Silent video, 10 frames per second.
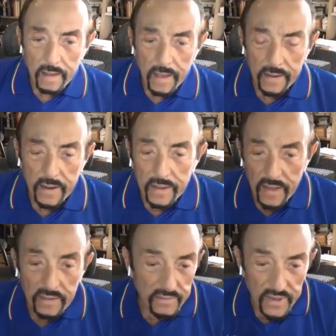And
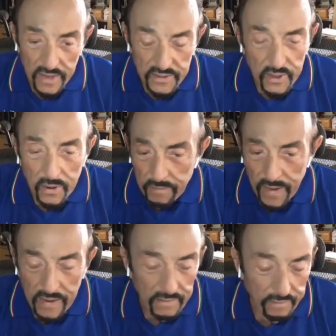so it
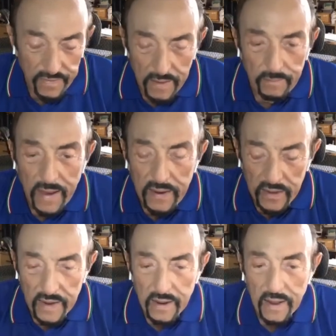made
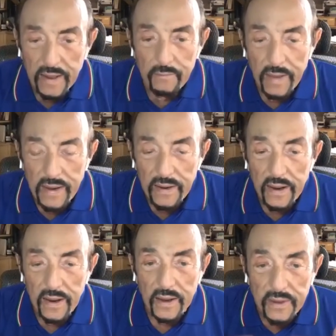
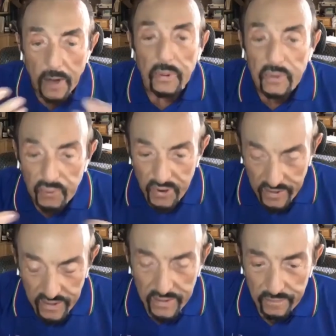it a double
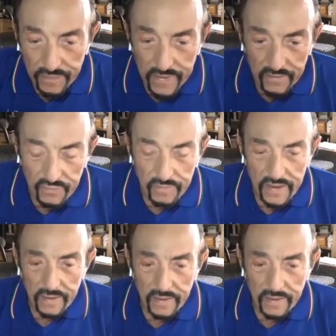treat for me.